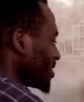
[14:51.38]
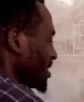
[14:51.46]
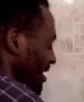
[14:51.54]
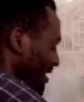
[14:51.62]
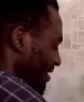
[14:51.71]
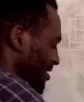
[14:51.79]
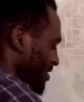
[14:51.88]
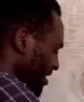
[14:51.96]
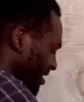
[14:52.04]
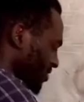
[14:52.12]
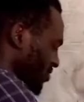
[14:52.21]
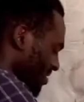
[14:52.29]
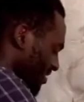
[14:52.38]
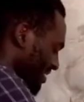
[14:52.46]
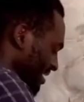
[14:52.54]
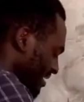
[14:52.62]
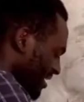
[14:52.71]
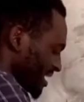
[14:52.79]
in the third
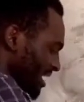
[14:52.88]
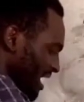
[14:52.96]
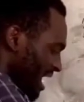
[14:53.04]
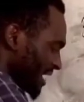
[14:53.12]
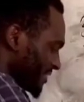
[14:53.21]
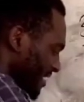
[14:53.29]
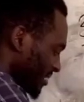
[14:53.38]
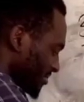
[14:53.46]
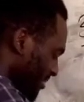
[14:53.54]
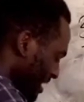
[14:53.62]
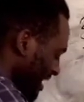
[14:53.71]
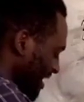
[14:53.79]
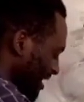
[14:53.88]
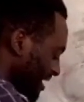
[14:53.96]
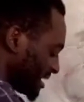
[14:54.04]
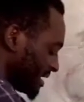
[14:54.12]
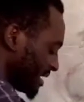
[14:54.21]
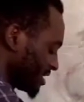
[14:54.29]
quadrant, after applying
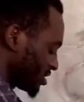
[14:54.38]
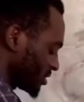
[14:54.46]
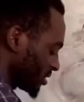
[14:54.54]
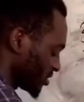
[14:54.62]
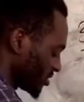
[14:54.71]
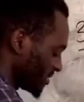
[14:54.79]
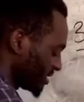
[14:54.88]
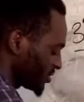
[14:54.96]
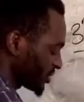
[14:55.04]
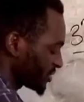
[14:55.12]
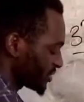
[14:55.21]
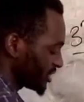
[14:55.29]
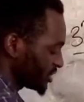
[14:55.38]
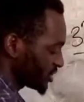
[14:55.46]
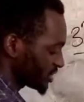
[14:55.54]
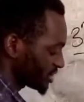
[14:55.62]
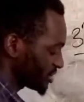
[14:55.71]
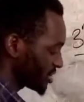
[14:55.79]
the trigonometrical
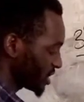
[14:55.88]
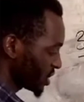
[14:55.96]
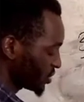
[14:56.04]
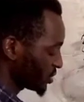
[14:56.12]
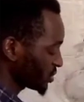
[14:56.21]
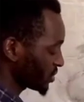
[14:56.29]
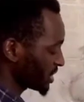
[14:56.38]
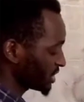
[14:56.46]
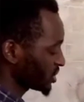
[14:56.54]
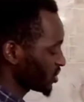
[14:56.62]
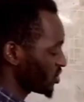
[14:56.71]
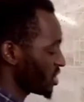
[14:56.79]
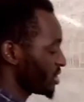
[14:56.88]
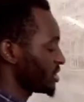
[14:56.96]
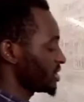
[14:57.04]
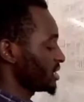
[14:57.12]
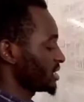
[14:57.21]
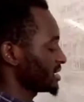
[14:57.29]
ratios or SOHCAHTOA,
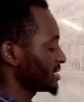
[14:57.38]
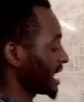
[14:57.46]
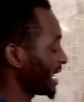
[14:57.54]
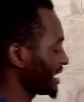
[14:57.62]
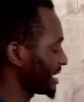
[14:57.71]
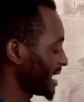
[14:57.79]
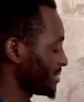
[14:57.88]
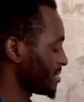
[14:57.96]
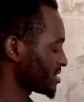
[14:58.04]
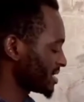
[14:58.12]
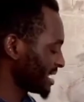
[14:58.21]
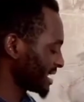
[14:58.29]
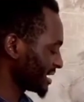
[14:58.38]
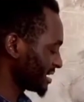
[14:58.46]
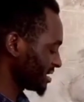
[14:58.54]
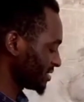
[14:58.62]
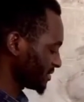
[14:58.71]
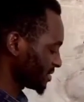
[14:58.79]
sine came out
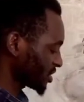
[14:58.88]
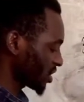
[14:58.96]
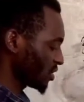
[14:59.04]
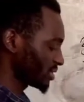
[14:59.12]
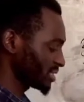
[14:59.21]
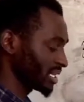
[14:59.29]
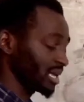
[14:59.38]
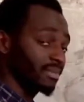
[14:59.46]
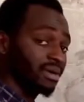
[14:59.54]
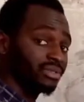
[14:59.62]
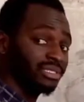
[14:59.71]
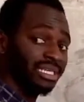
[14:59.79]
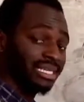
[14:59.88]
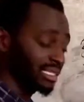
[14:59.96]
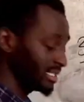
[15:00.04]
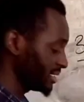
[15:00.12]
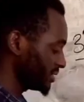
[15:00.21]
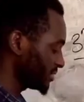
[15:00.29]
negative, cos came out
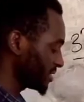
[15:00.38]
negative,